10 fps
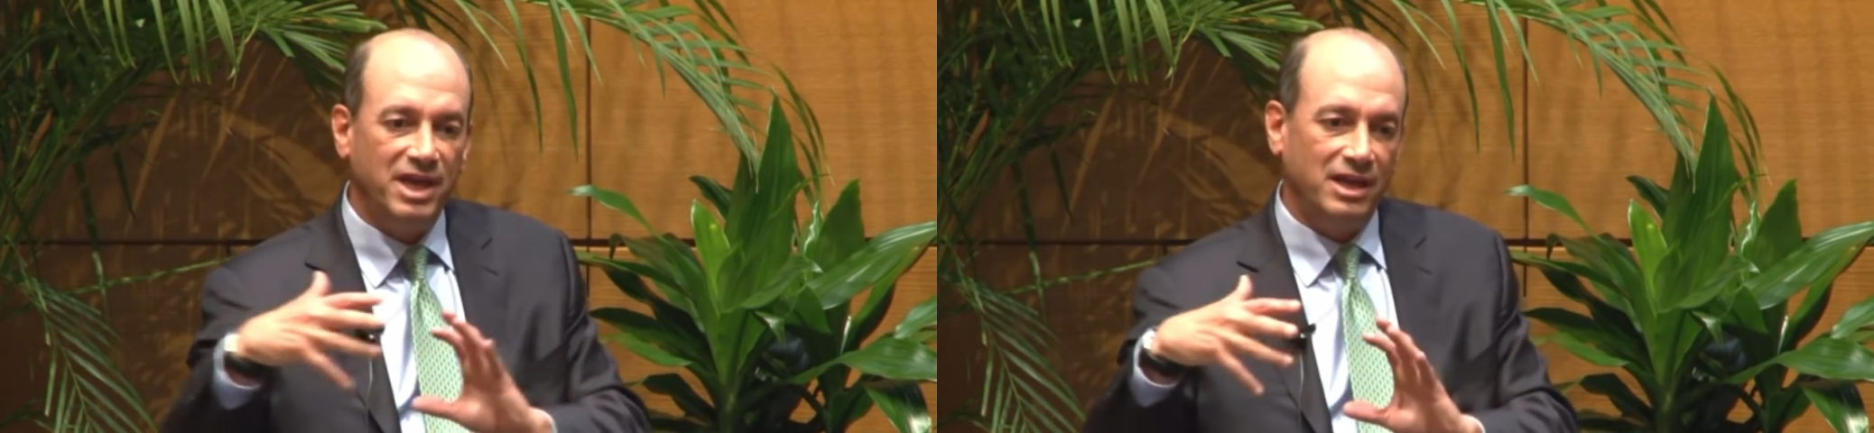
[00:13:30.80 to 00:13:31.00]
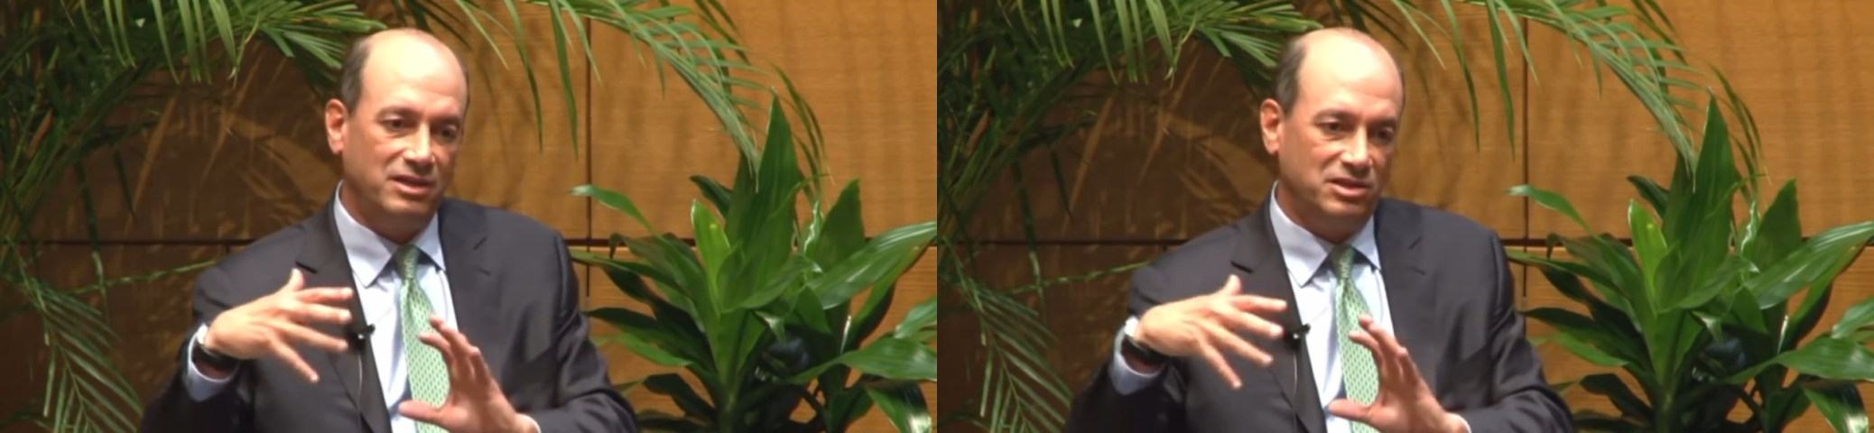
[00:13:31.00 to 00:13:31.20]

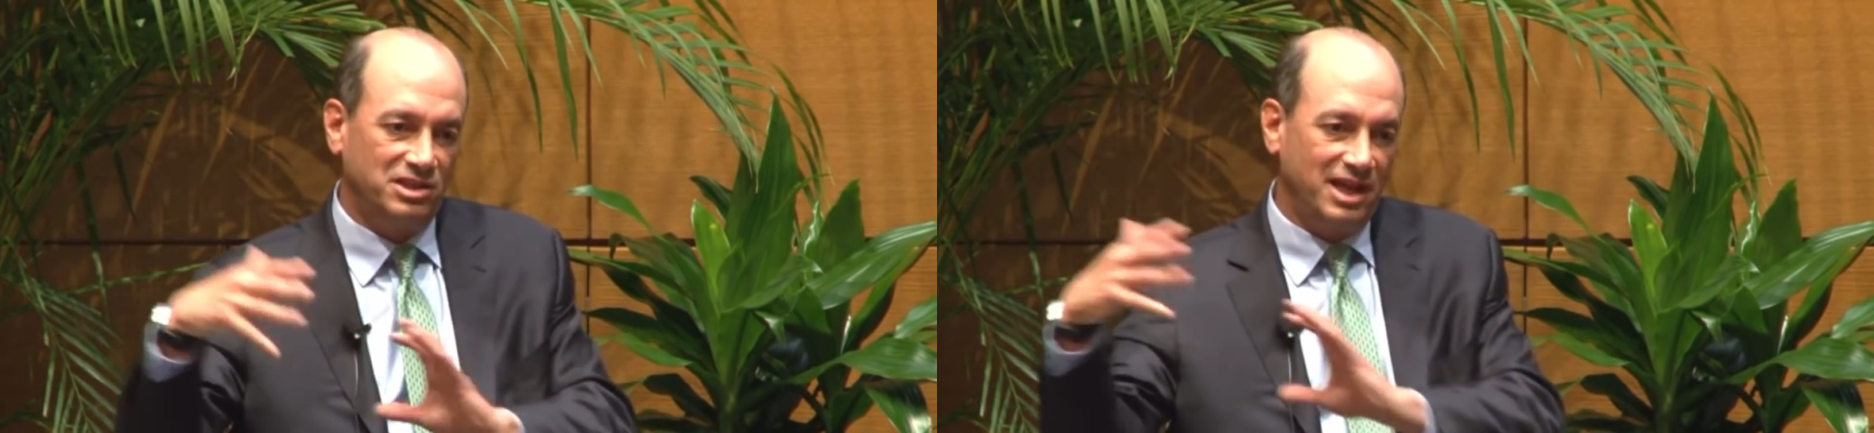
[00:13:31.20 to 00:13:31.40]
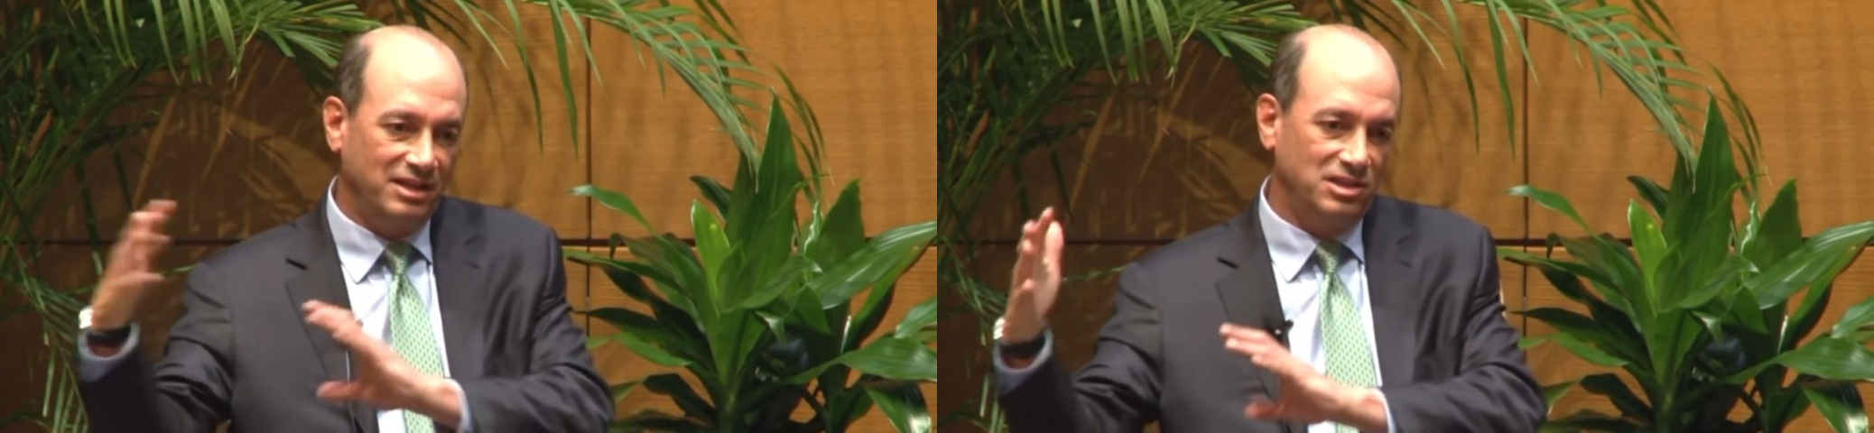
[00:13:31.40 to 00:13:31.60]
big to
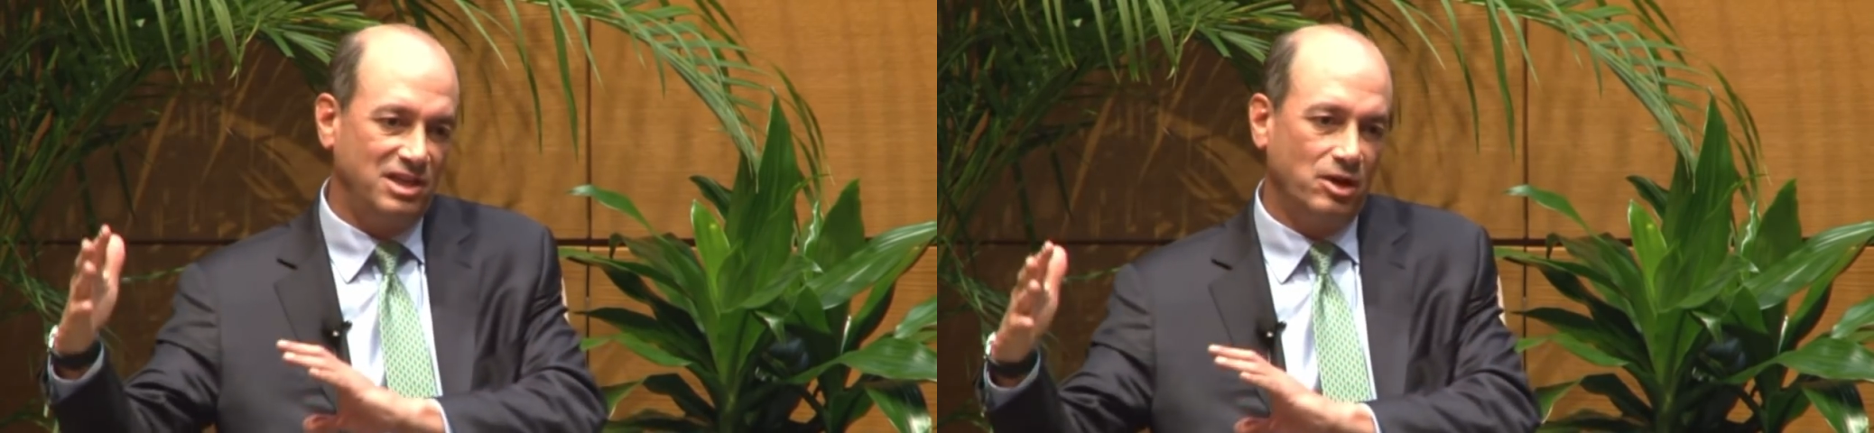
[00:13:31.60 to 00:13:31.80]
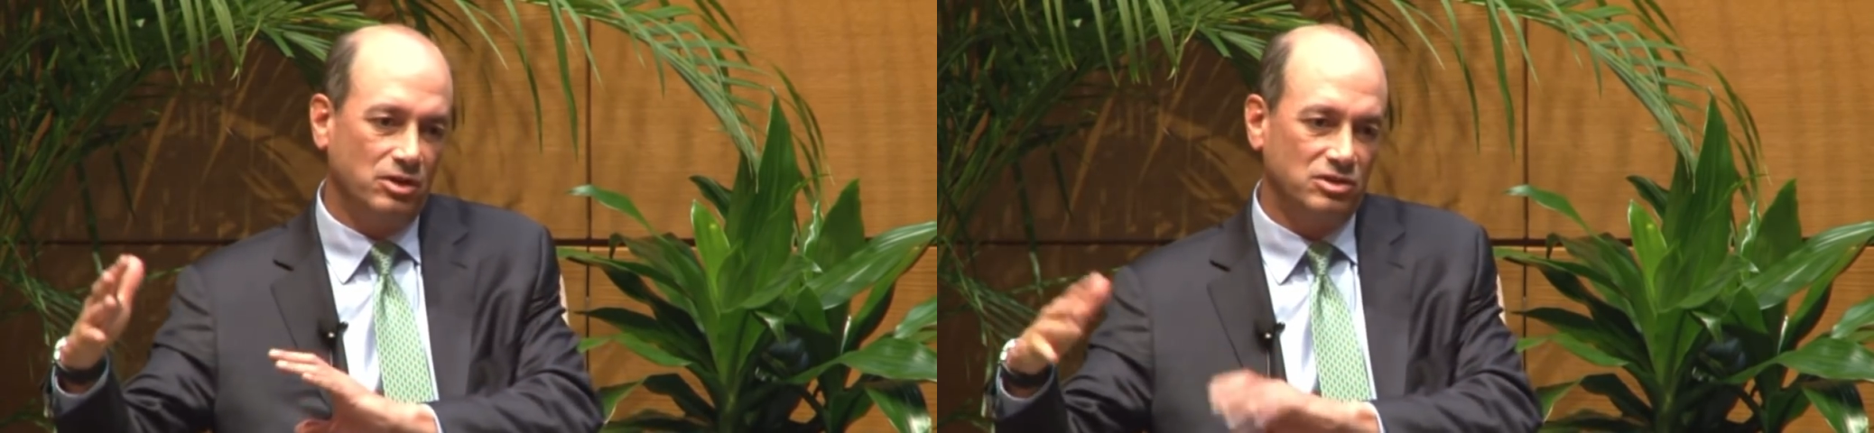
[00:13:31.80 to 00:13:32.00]
stay in
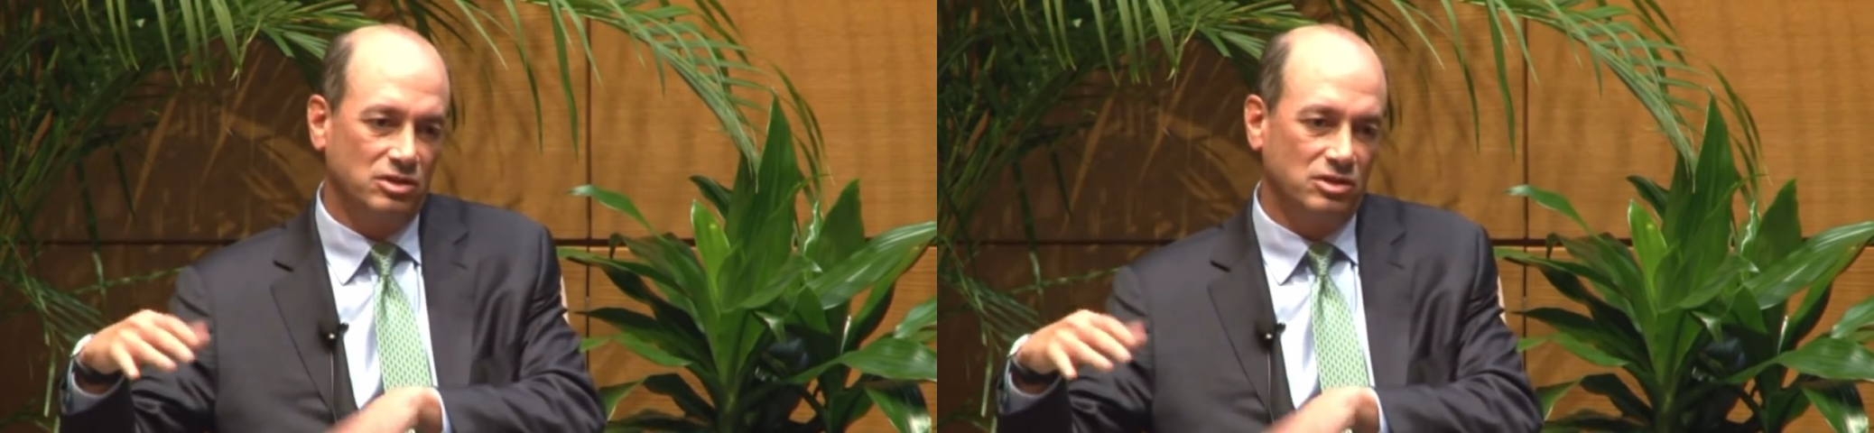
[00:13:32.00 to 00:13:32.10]
this area.